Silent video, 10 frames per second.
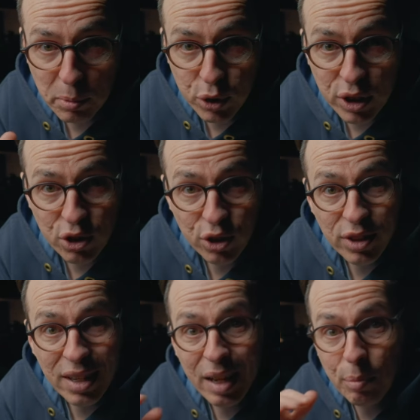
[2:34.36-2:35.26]

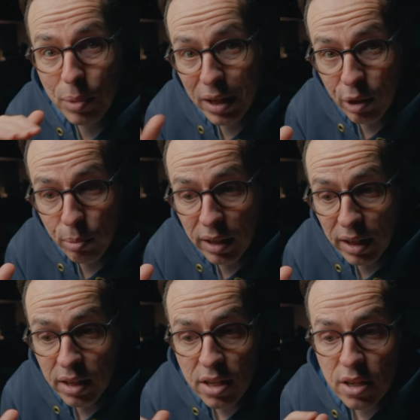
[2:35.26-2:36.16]
musician and piano
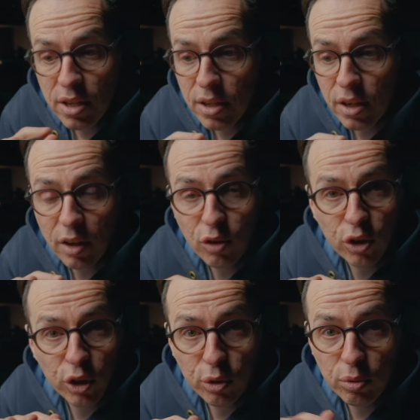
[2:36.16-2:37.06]
player. I've got
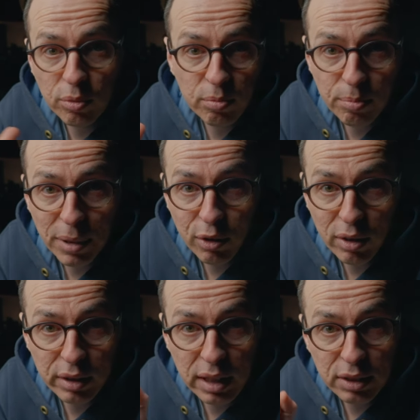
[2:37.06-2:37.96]
no
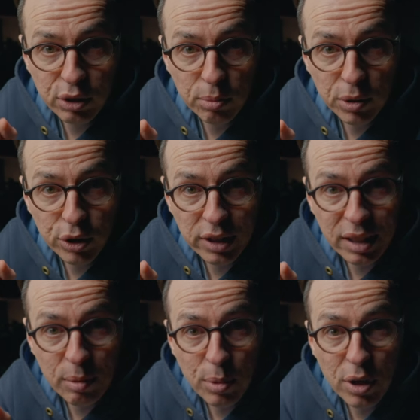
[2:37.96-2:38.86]
background in classical
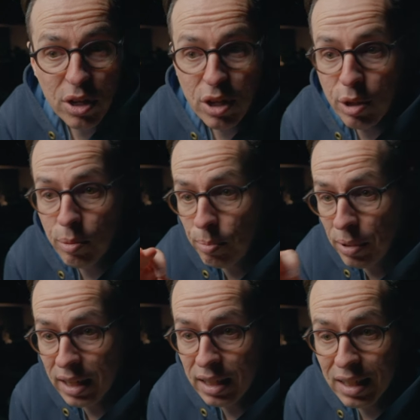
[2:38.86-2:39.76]
music, but her
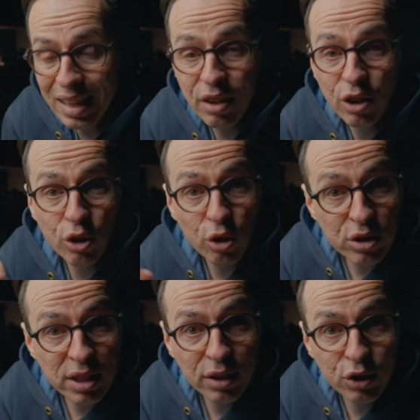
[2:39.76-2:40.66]
playing and her
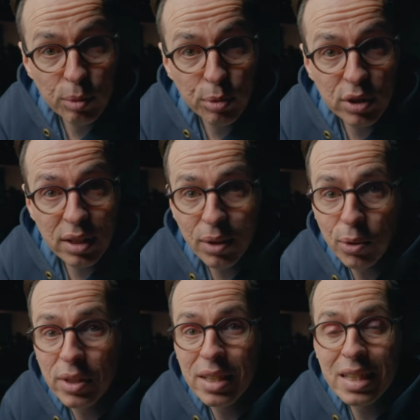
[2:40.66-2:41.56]
content that she puts out,
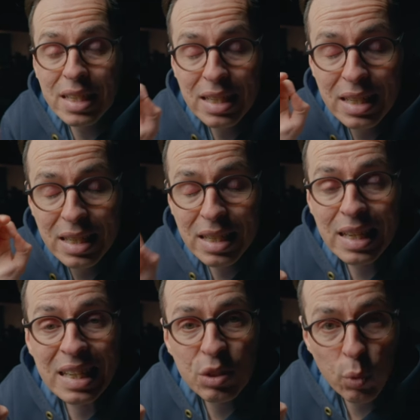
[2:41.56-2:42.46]

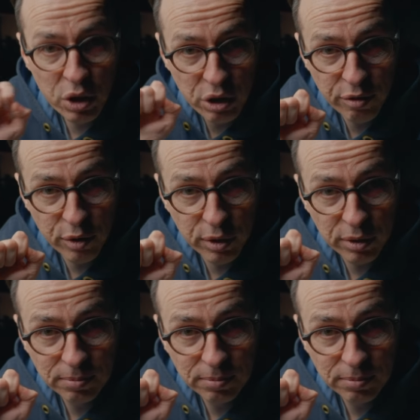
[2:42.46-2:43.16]
it's wonderful.